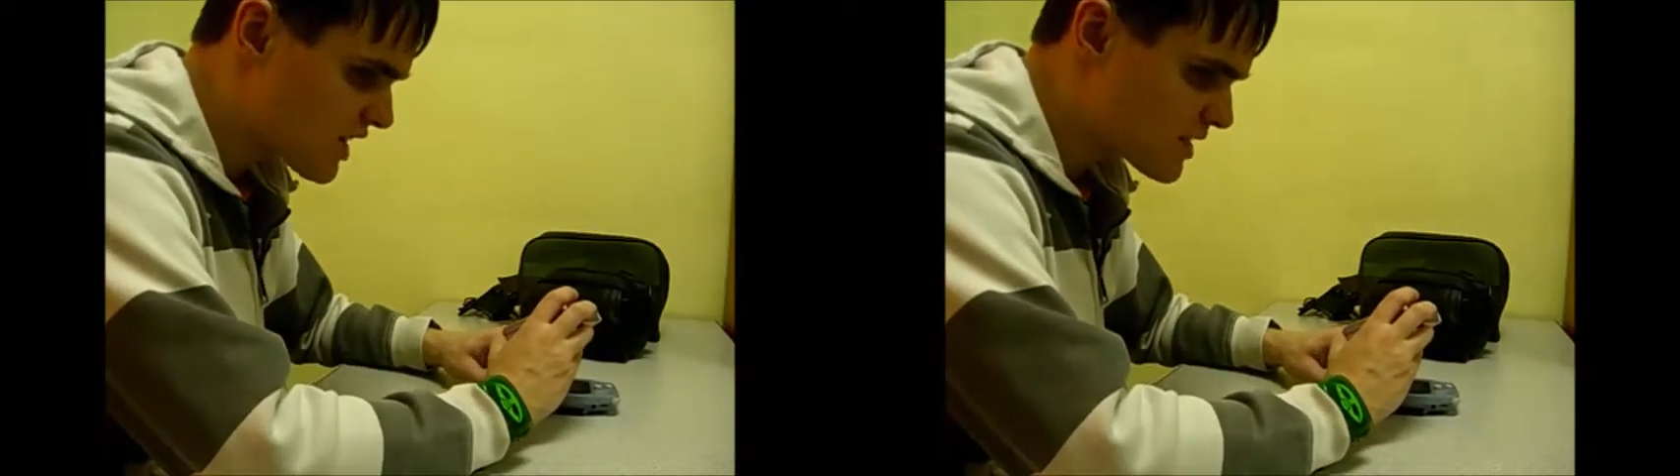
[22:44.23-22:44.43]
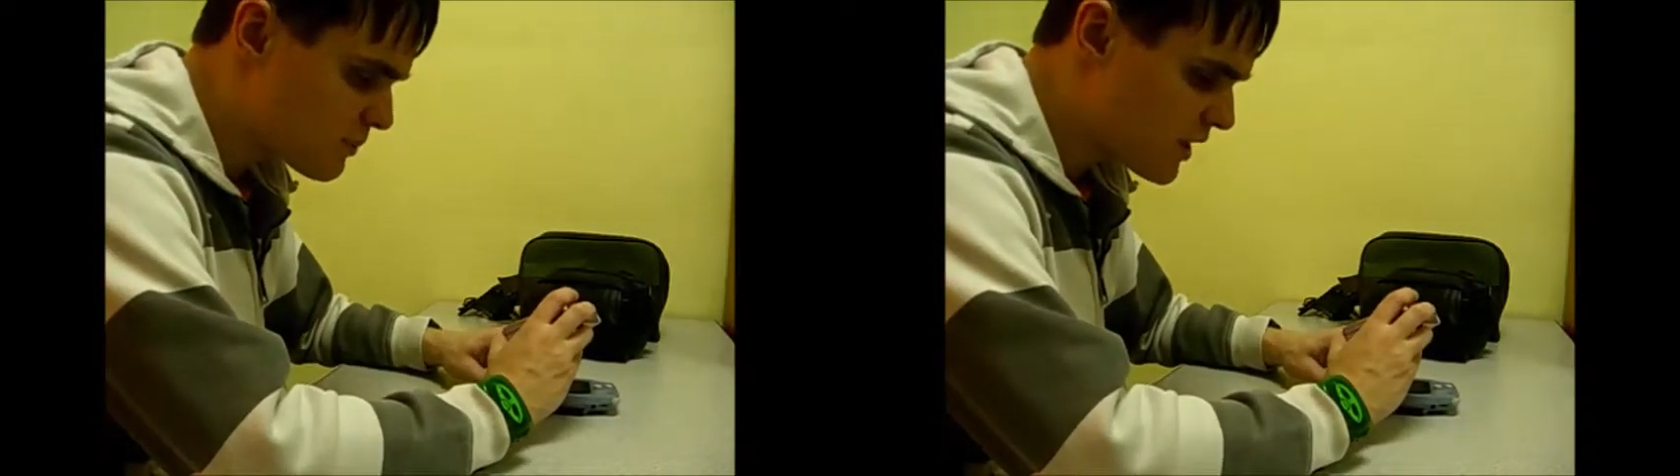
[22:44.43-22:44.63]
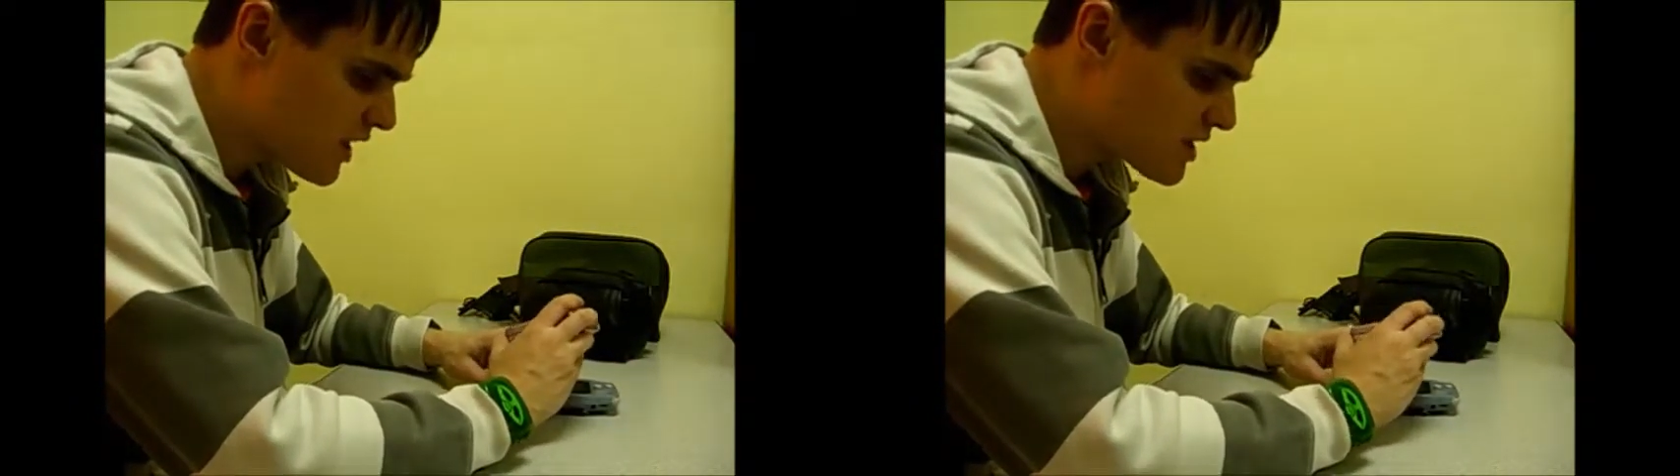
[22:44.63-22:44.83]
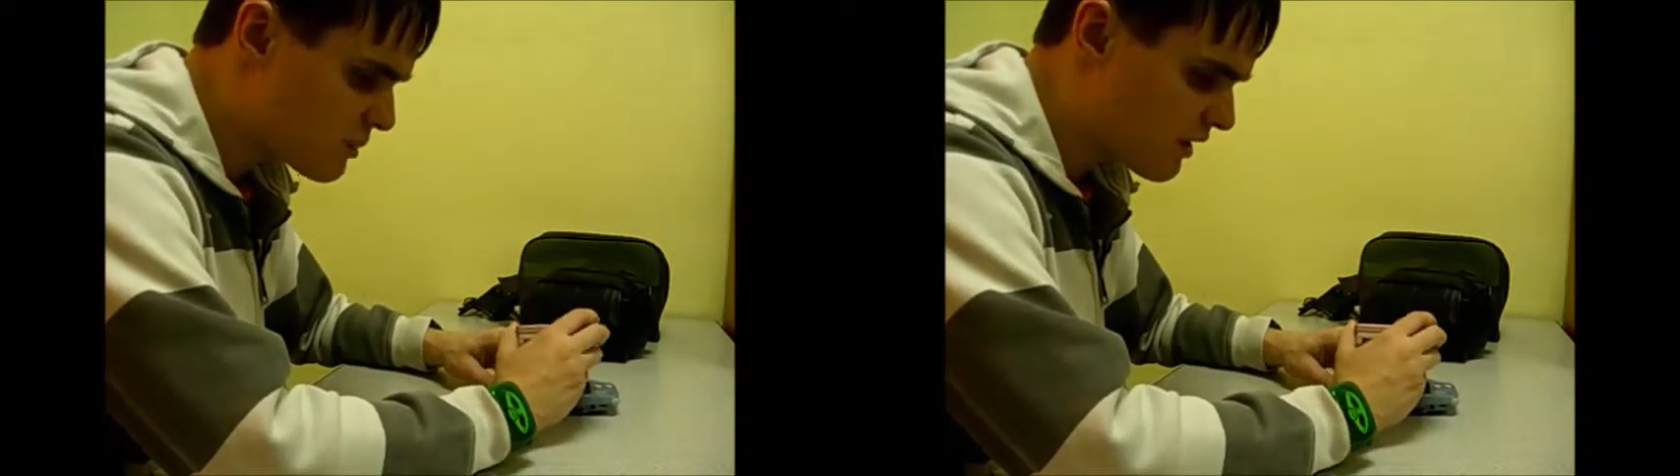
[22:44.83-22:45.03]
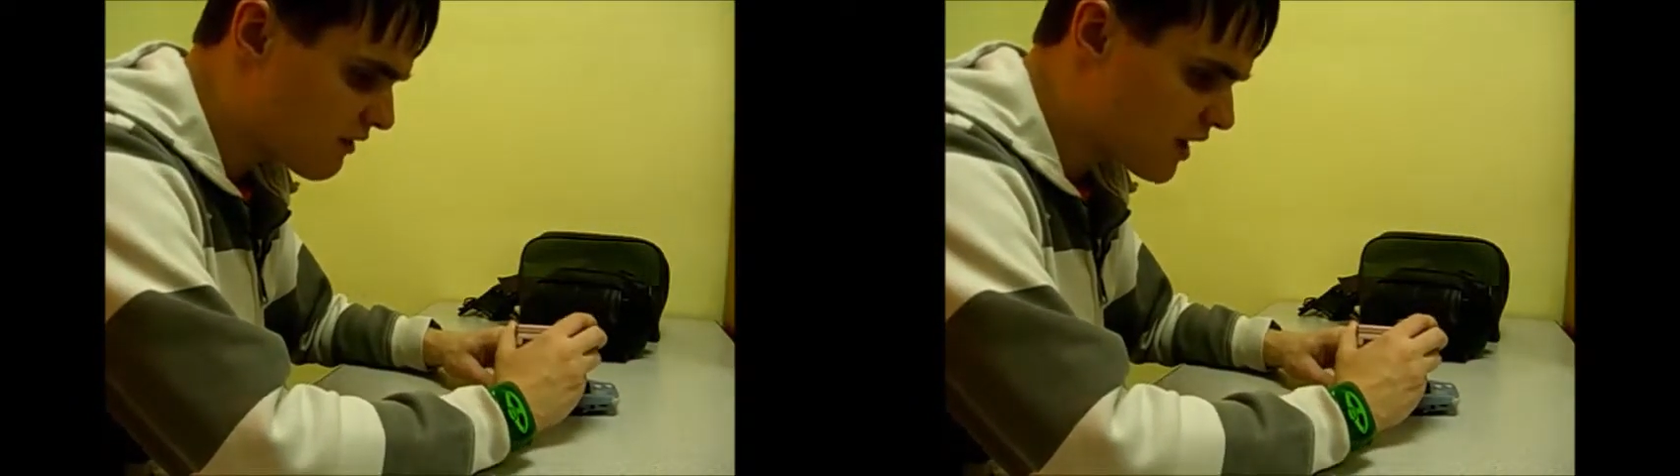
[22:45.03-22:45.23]
SP is
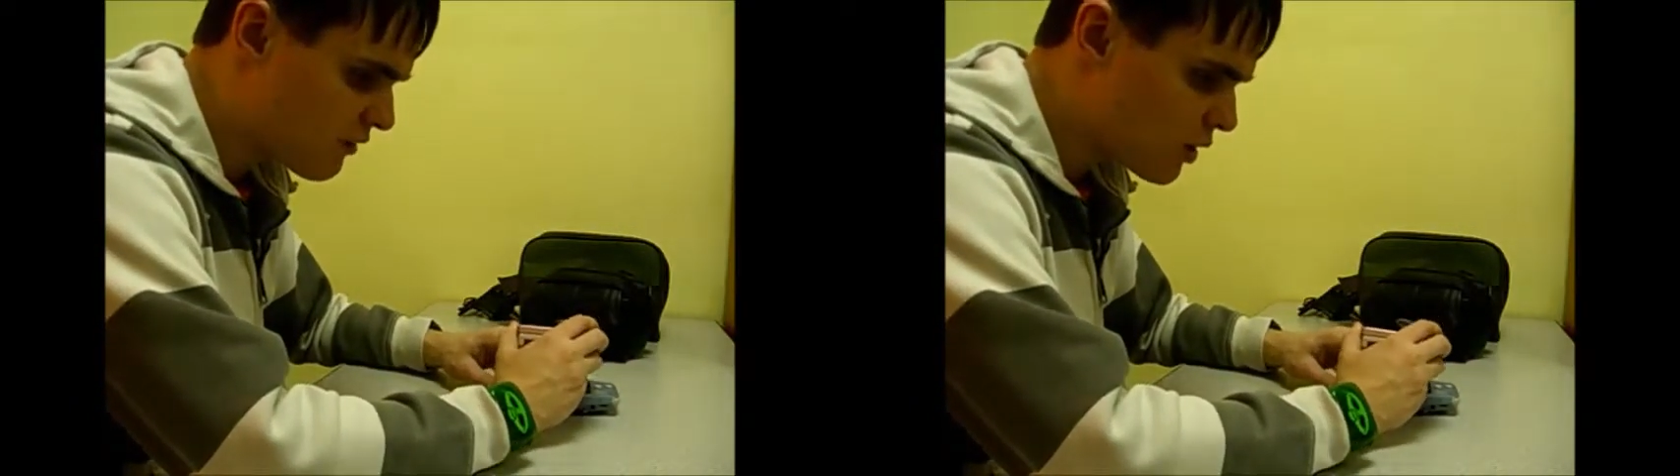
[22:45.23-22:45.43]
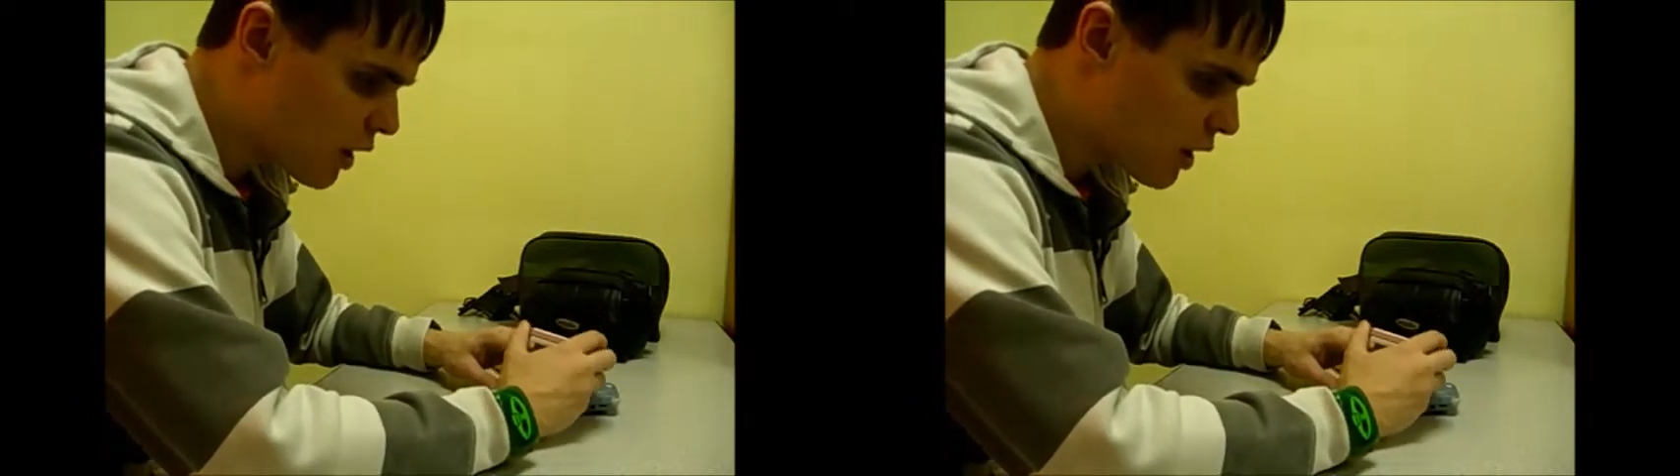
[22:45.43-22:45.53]
my favourite.